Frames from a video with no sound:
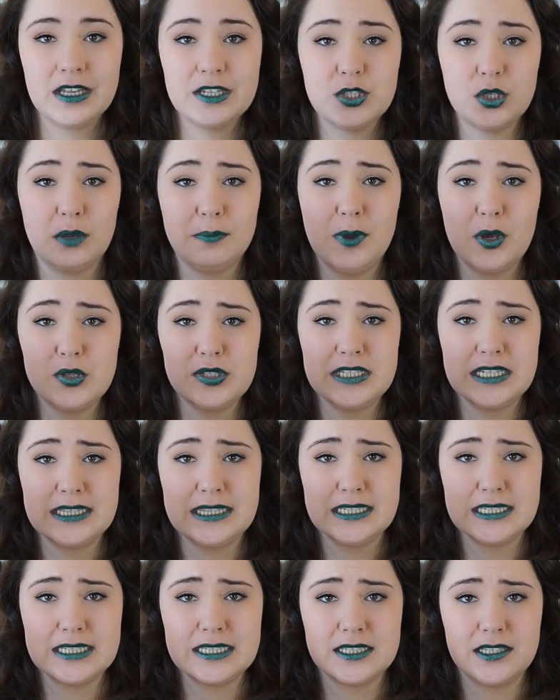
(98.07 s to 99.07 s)
So I
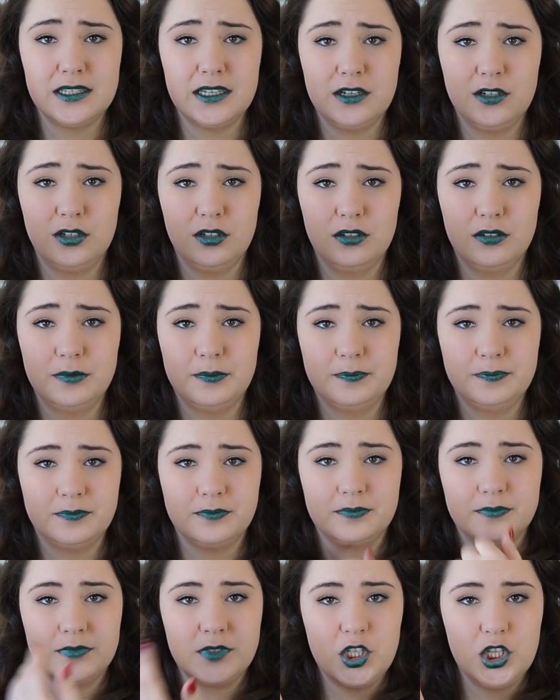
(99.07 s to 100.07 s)
posted this little
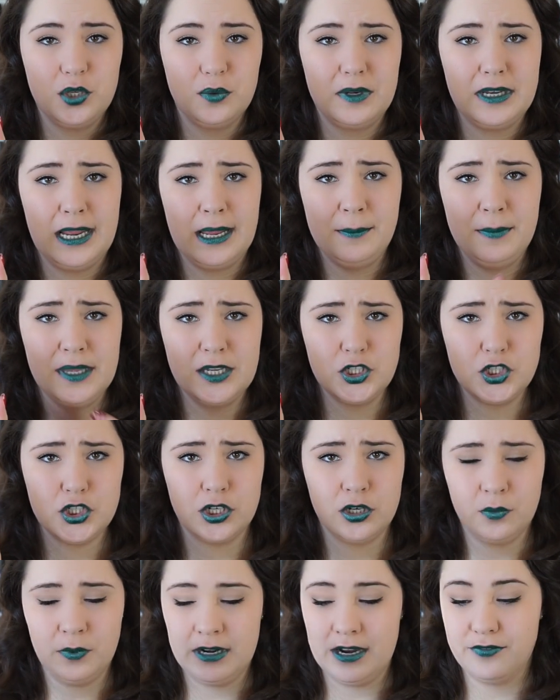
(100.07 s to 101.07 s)
Q&A
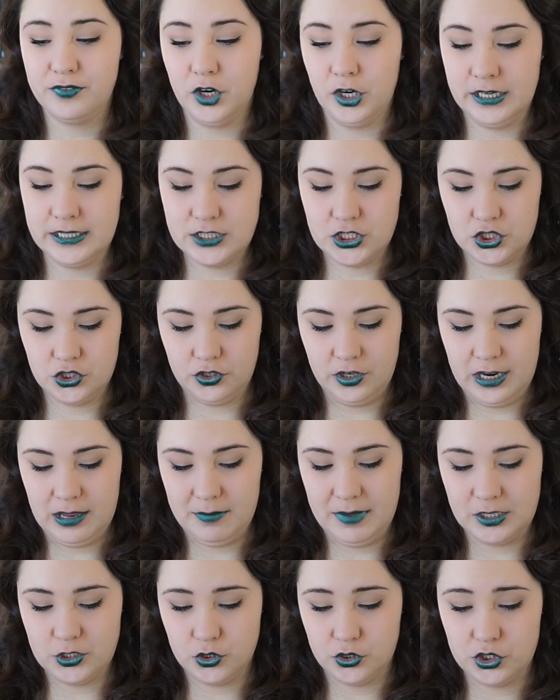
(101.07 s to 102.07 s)
picture, whatever, on
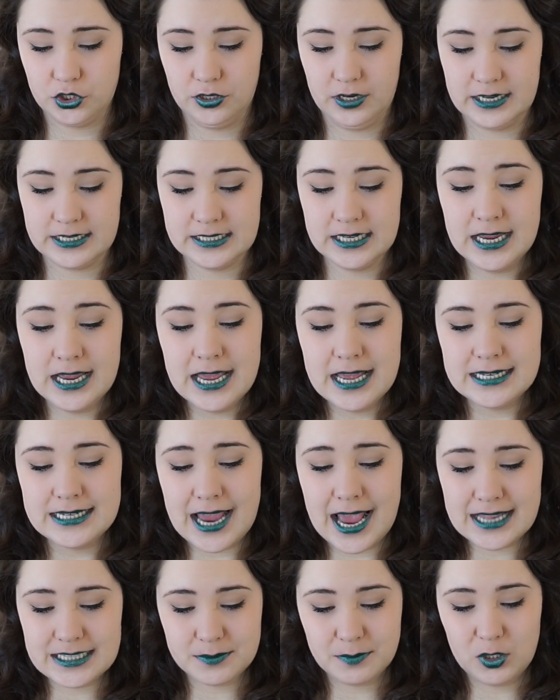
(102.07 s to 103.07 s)
Instagram and told you guys
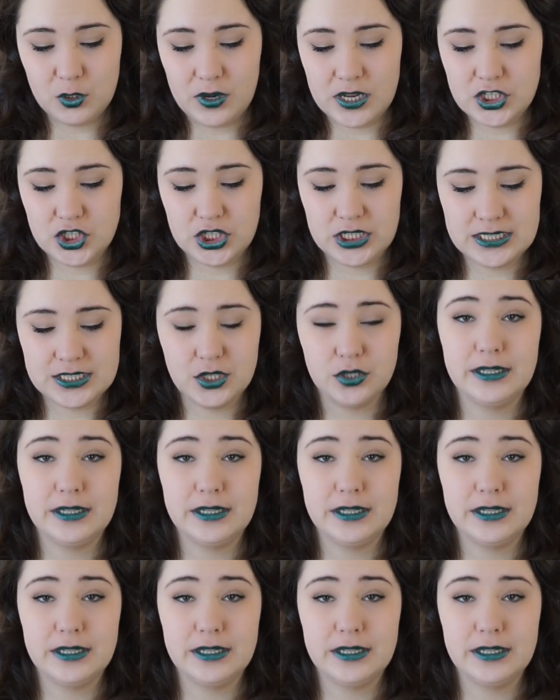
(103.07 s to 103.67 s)
to ask me questions.